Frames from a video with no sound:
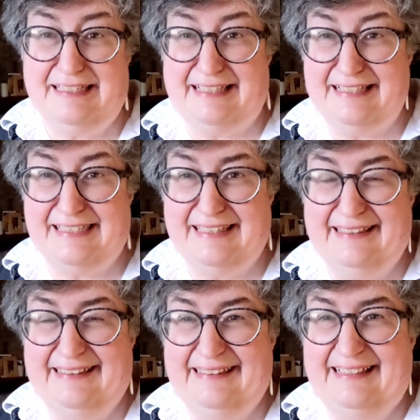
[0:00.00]
things
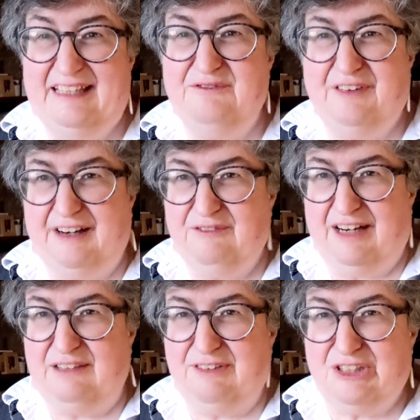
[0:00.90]
and very,
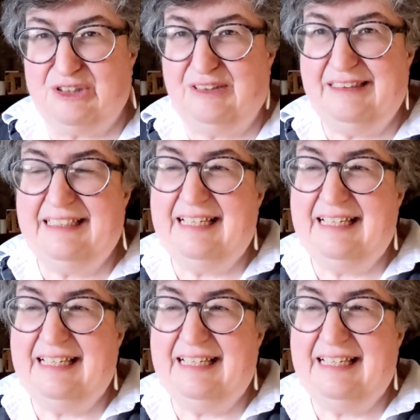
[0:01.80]
very visual.